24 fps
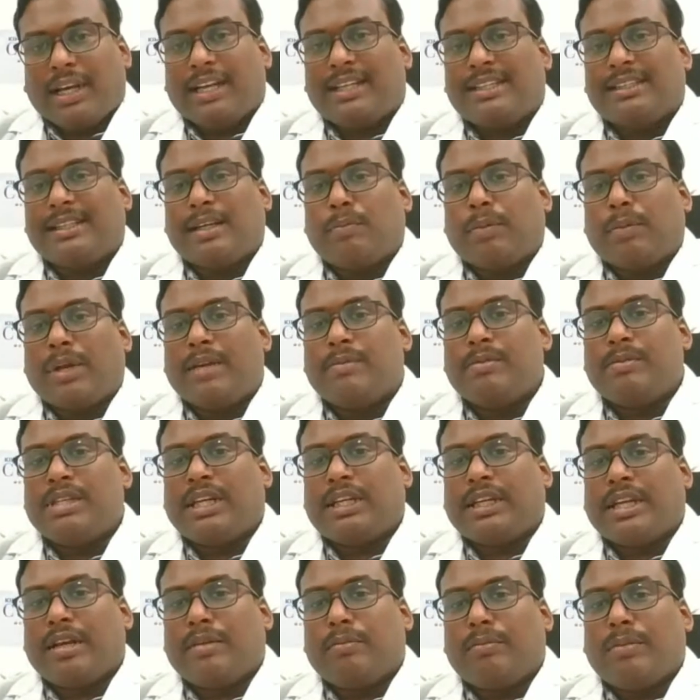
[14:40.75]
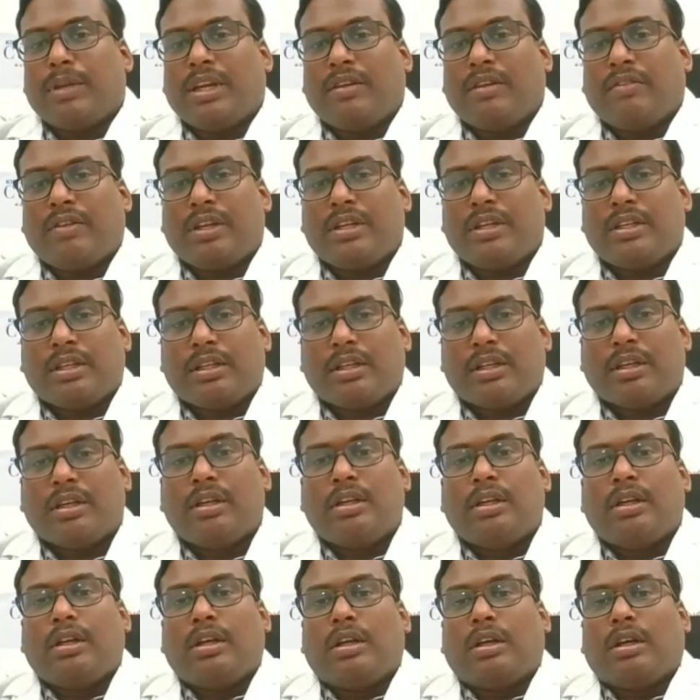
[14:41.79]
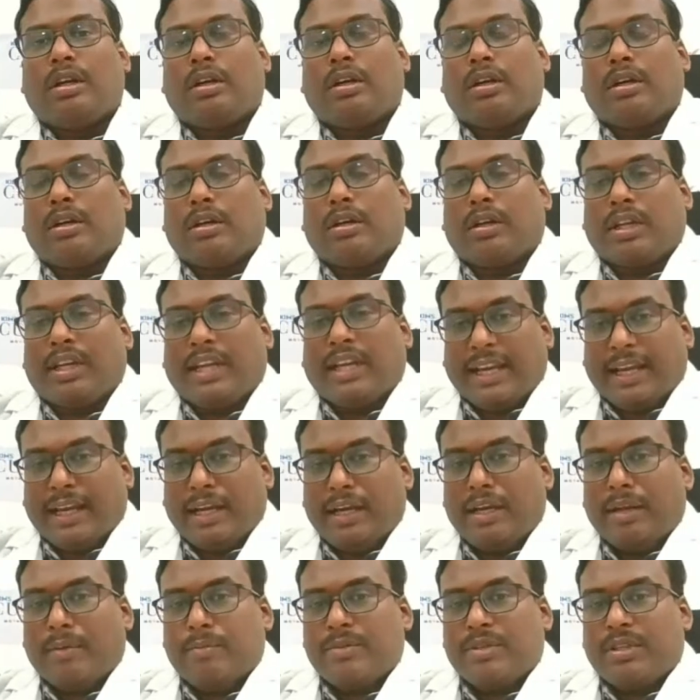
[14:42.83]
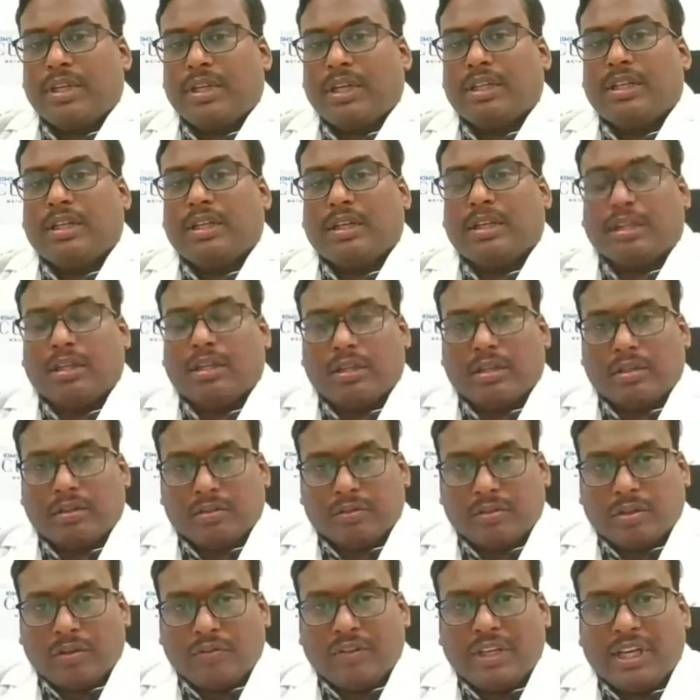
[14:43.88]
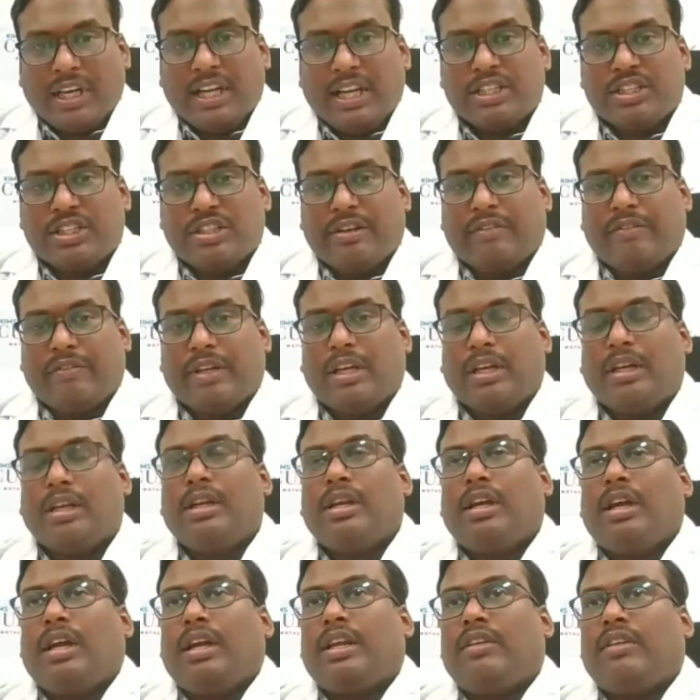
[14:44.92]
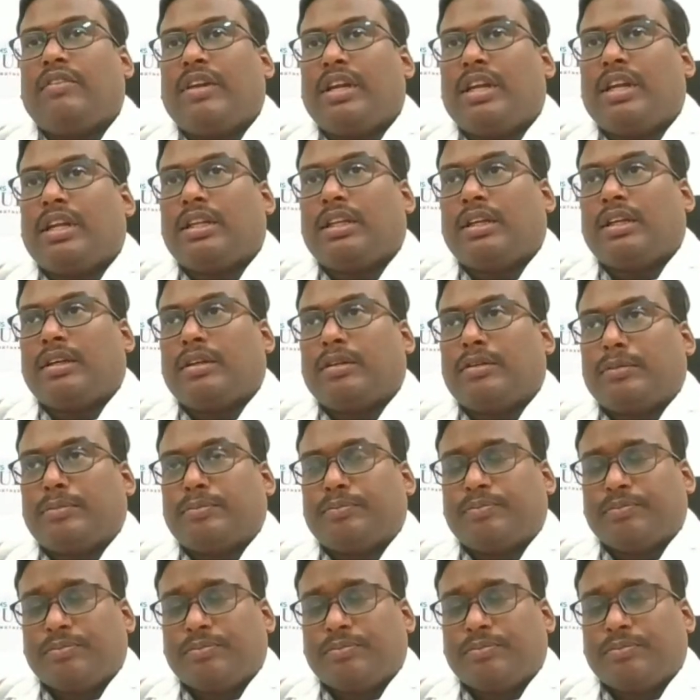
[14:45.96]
Sometimes it can be even the ANMs at the village level, even at the